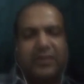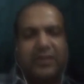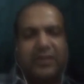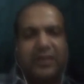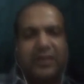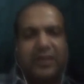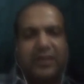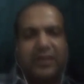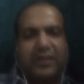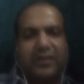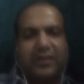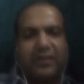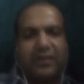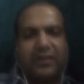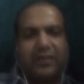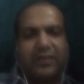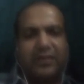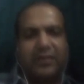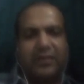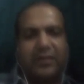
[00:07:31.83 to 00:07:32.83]

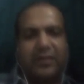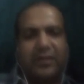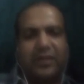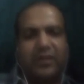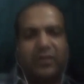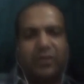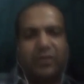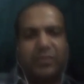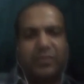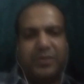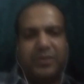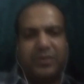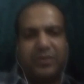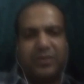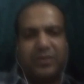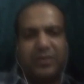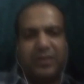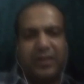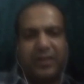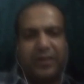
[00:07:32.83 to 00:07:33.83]
And I hope this
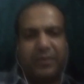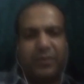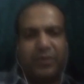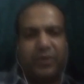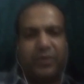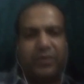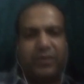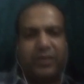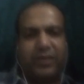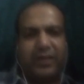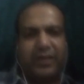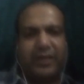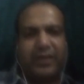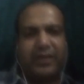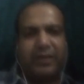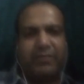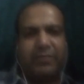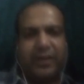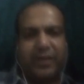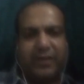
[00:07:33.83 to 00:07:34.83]
will help you in
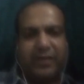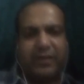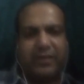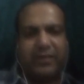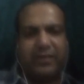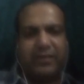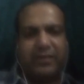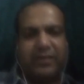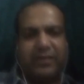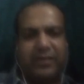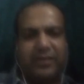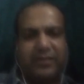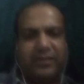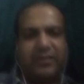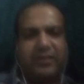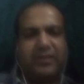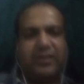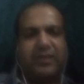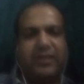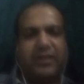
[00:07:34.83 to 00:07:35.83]
creating better
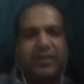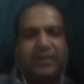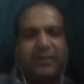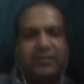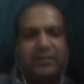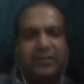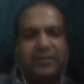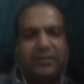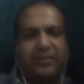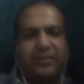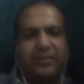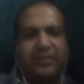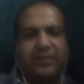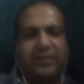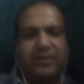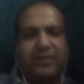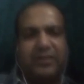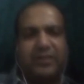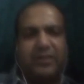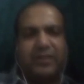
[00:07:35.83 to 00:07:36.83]
digital ads.
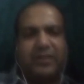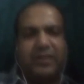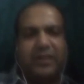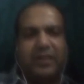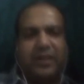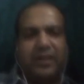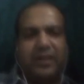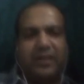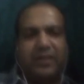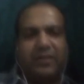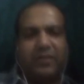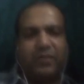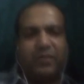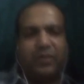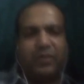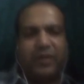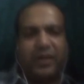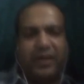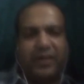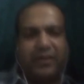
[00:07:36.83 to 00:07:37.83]
And if
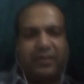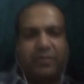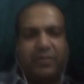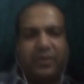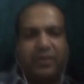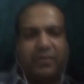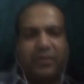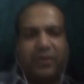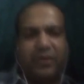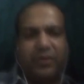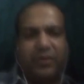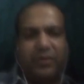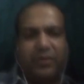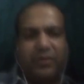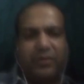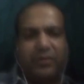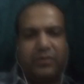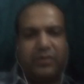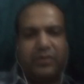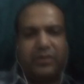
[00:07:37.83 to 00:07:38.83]
you like my
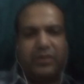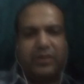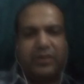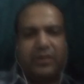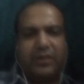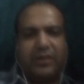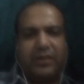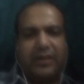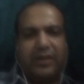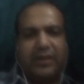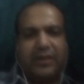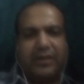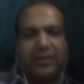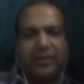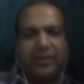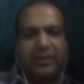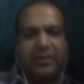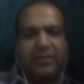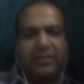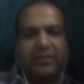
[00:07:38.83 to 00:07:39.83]
video,
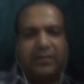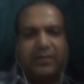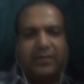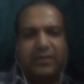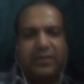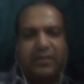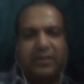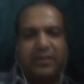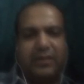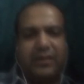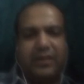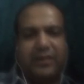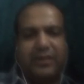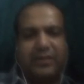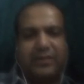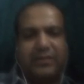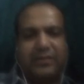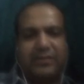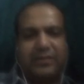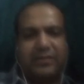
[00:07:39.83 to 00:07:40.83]
kindly
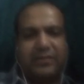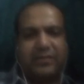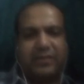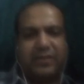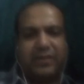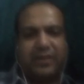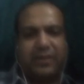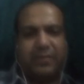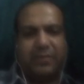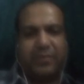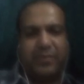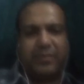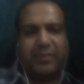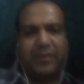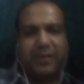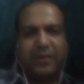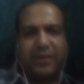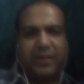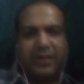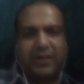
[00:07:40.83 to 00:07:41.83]
like and subscribe.
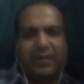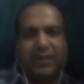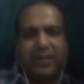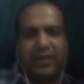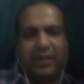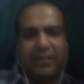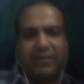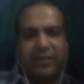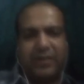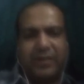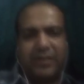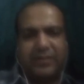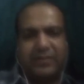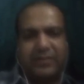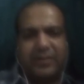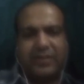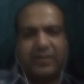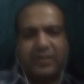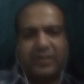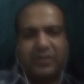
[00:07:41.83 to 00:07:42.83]
Have a nice
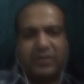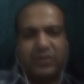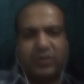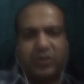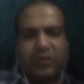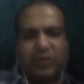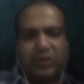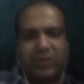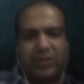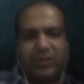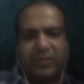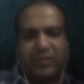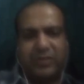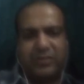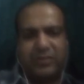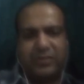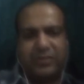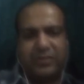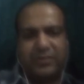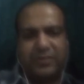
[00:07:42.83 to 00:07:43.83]
day.
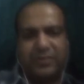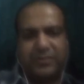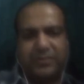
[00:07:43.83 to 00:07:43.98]
Cheers.